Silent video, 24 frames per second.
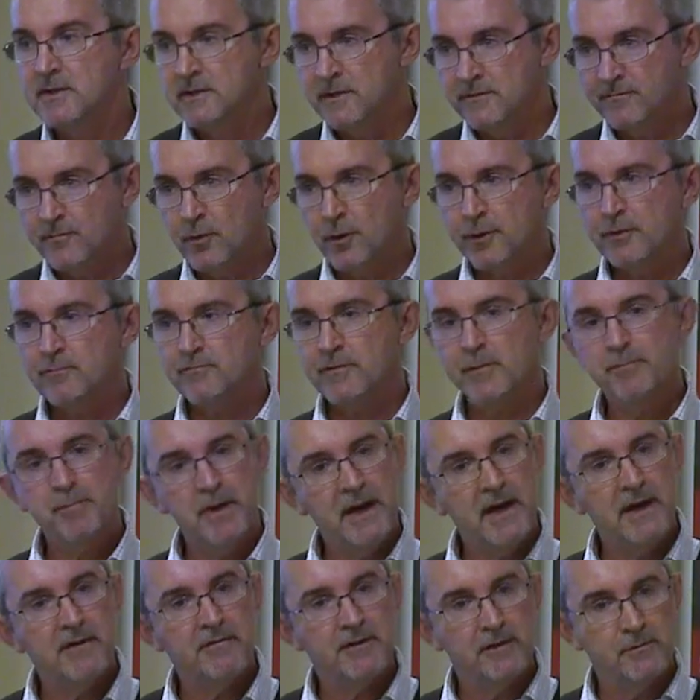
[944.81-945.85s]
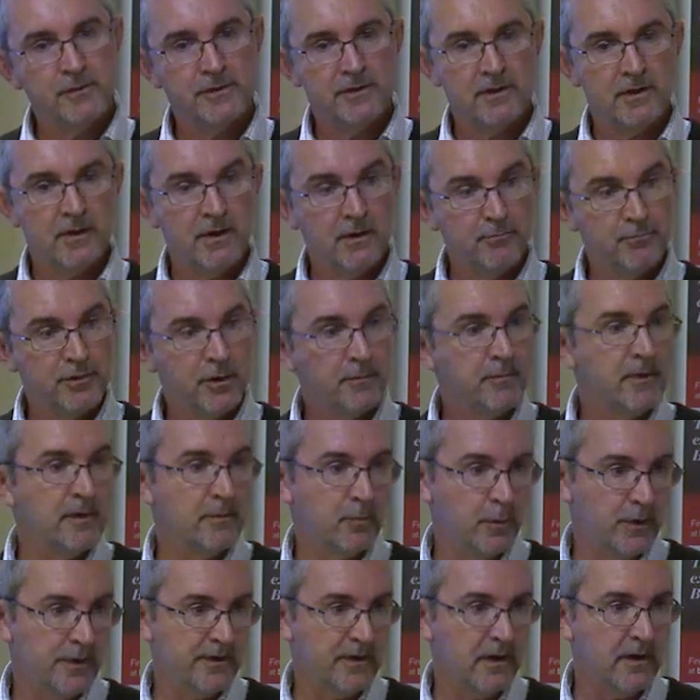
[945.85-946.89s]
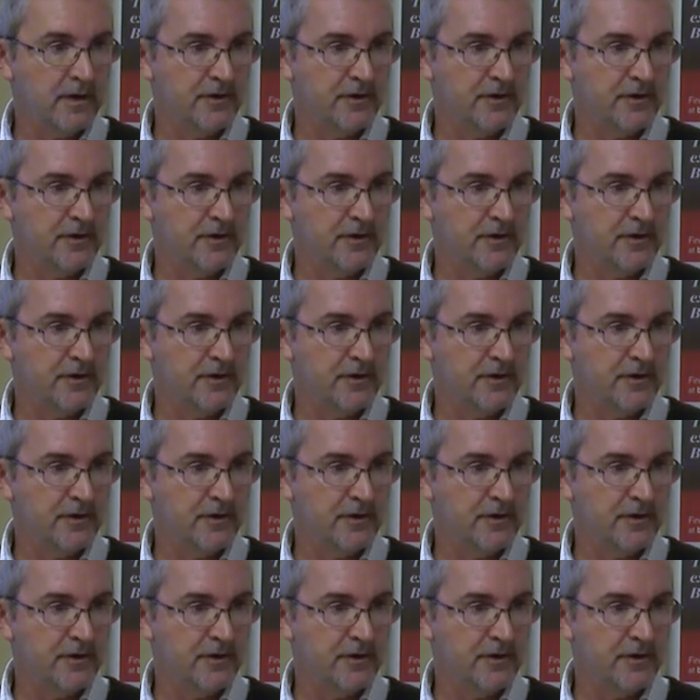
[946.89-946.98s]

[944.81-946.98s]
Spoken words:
you've got to repair it with probably with a